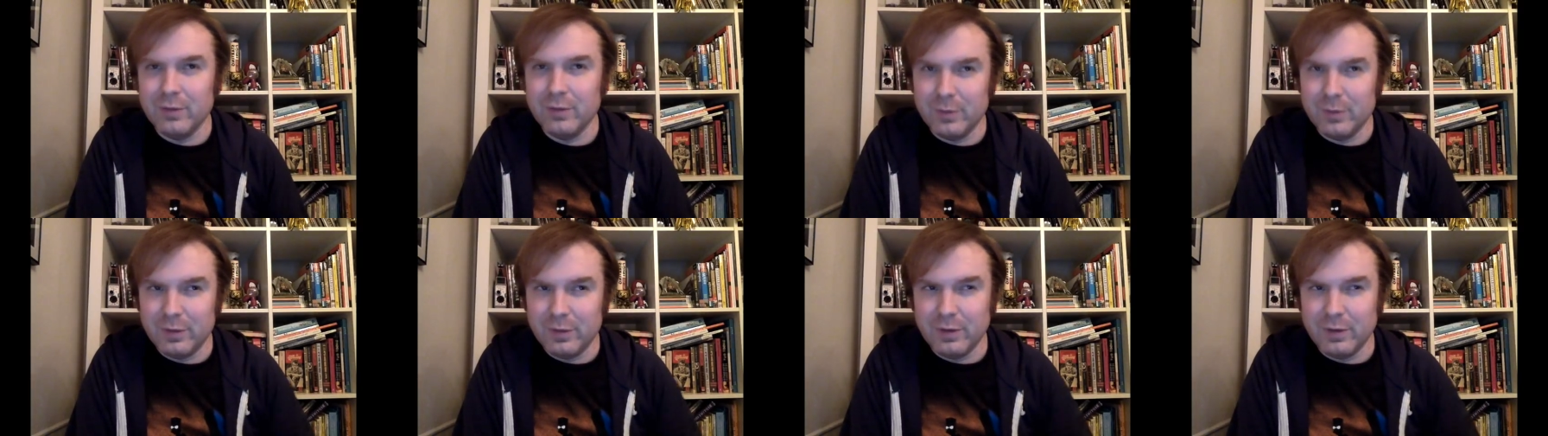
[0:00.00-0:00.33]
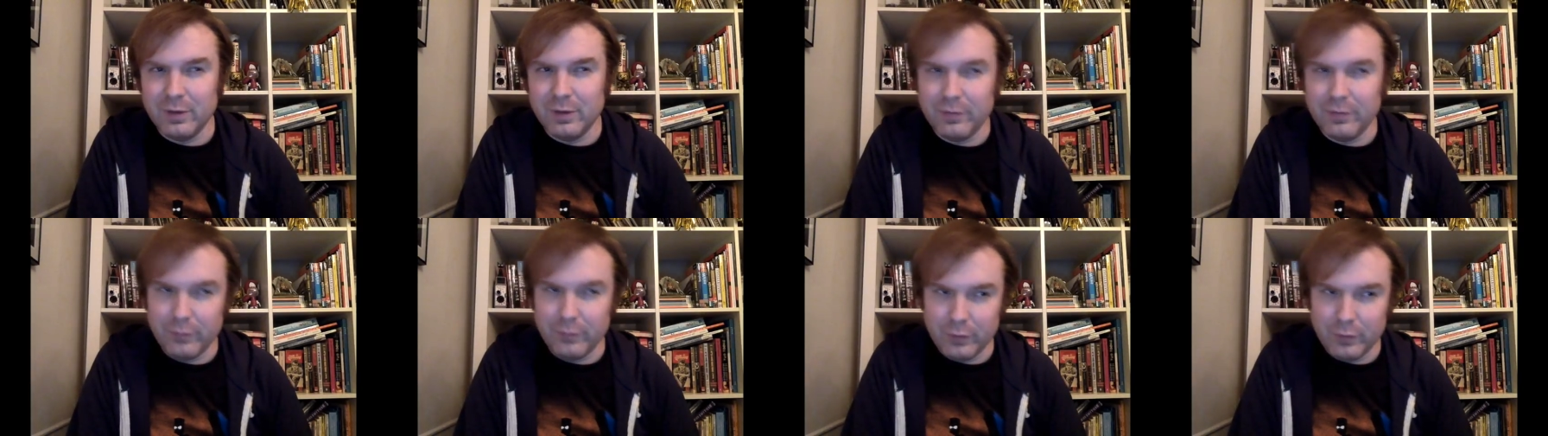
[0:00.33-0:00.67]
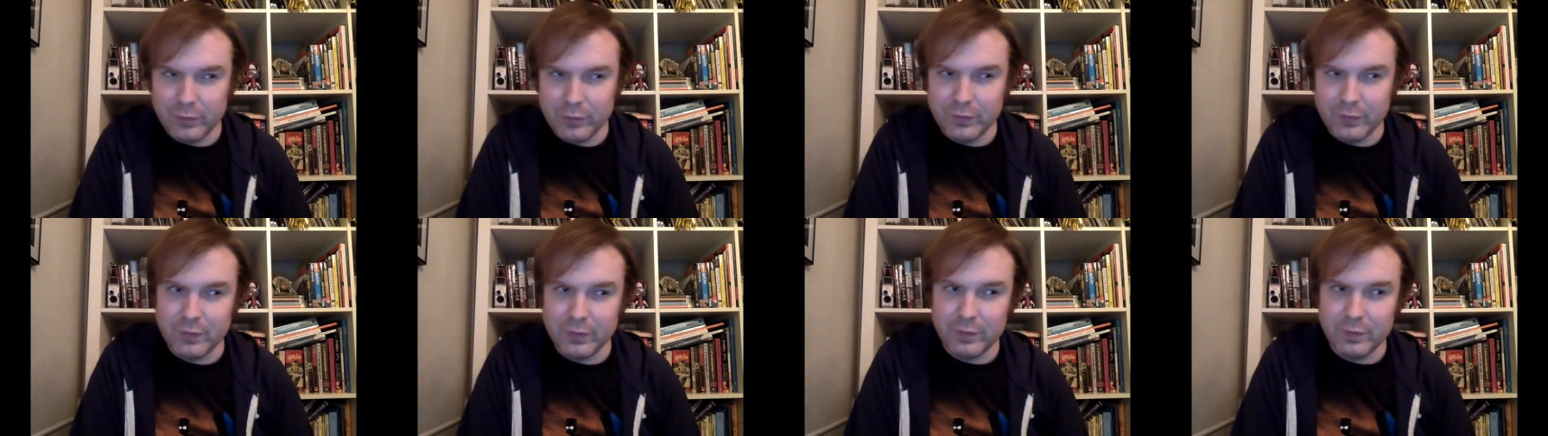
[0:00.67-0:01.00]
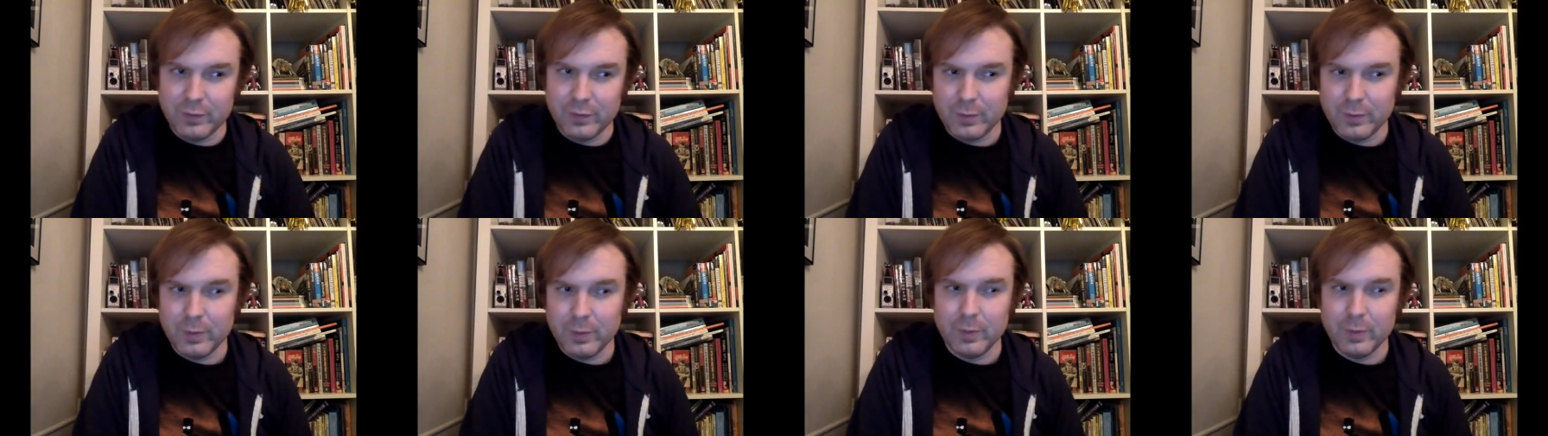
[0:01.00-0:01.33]
No one's gonna force
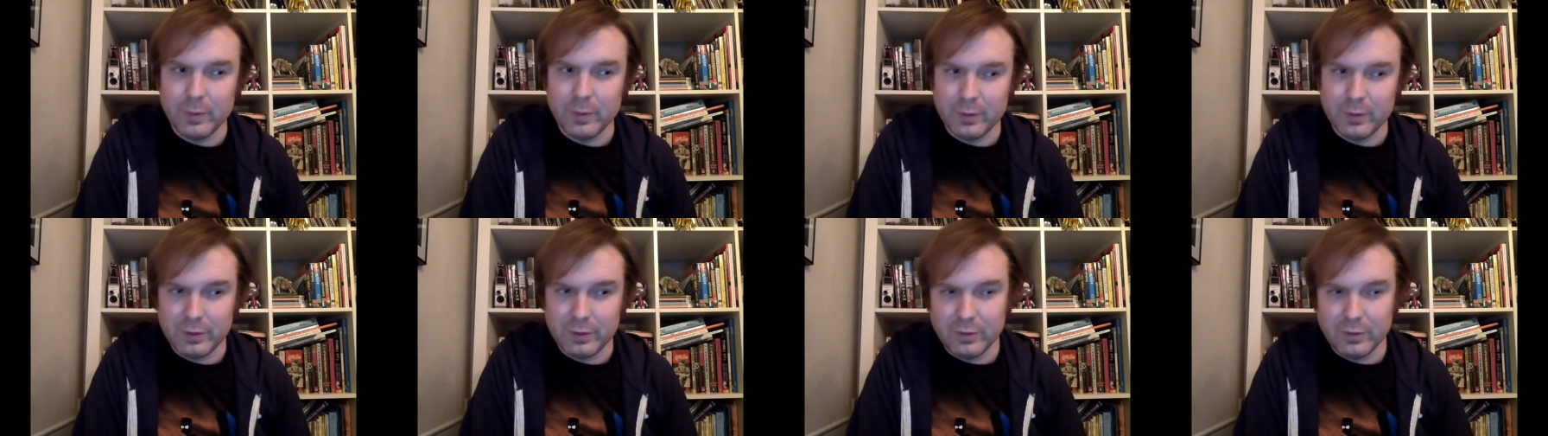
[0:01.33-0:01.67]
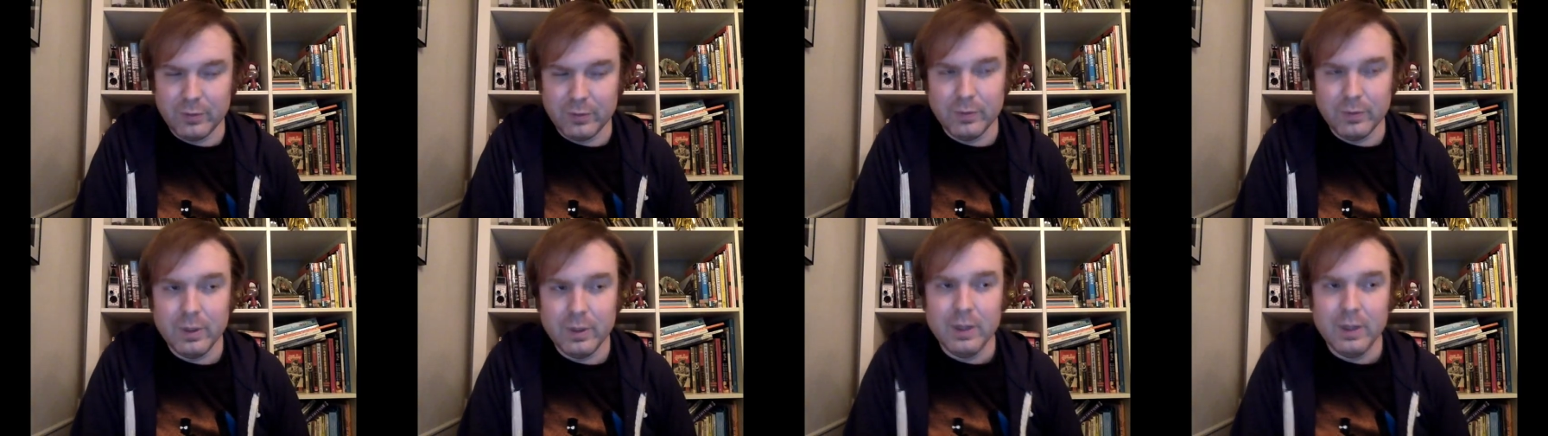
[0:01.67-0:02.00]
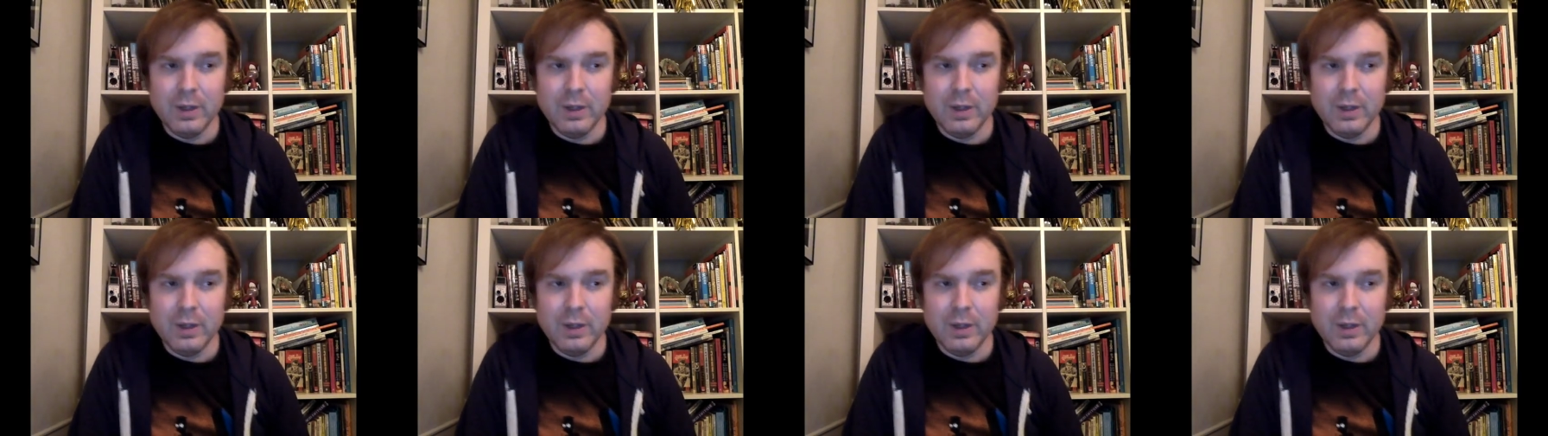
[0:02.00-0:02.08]
Steven Spielberg to do